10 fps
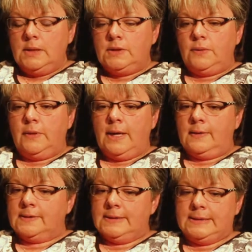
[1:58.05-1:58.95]

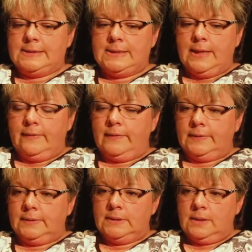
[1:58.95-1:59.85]

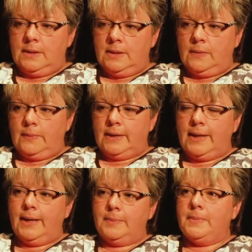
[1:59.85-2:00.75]
2007, when I
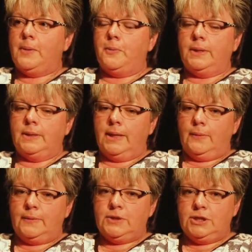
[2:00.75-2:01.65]
had my one day
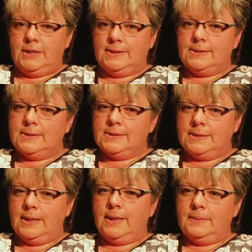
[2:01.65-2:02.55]
with Jesus,
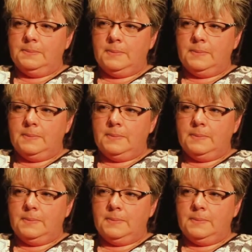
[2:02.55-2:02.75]
that